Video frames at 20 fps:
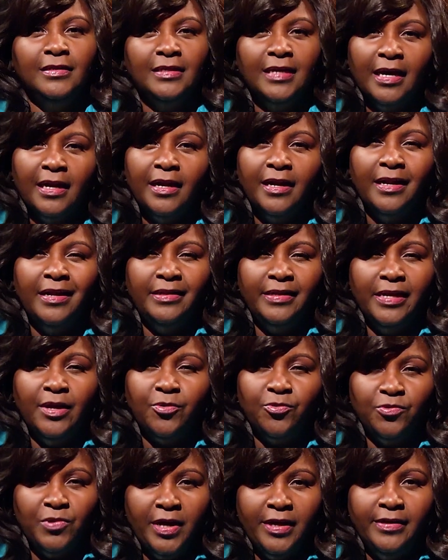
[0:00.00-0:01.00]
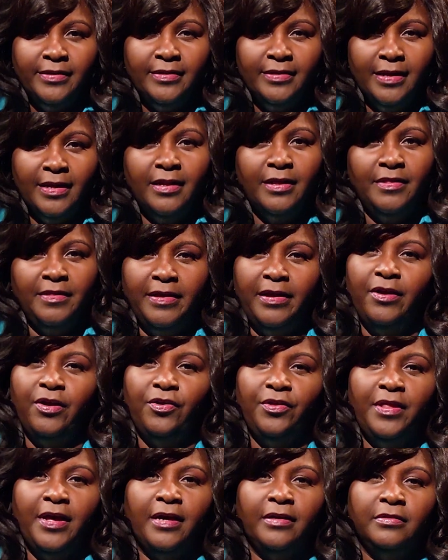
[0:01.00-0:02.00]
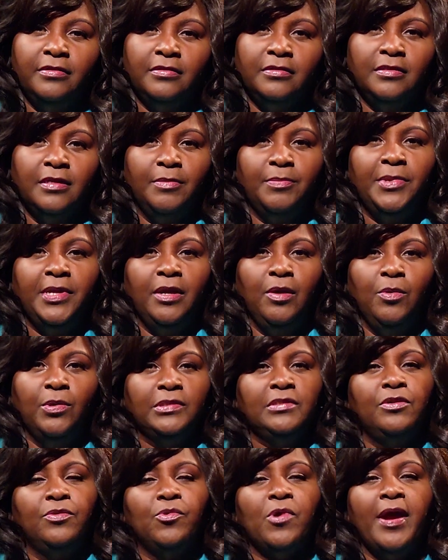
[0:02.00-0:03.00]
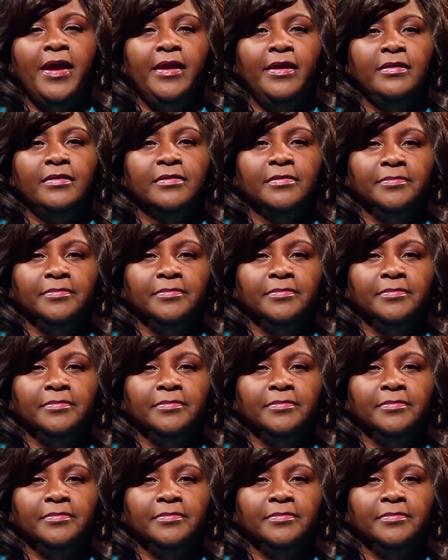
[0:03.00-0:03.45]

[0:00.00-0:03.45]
got an idea right then and there that something wasn't right.